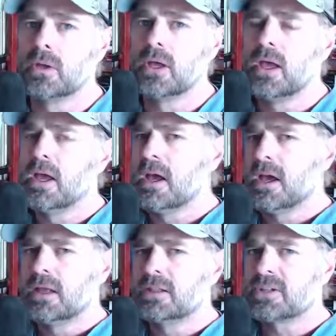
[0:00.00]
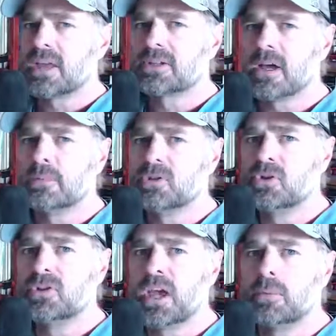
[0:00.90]
In this case, I'm
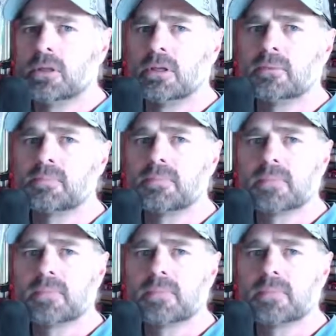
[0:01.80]
two-tabling.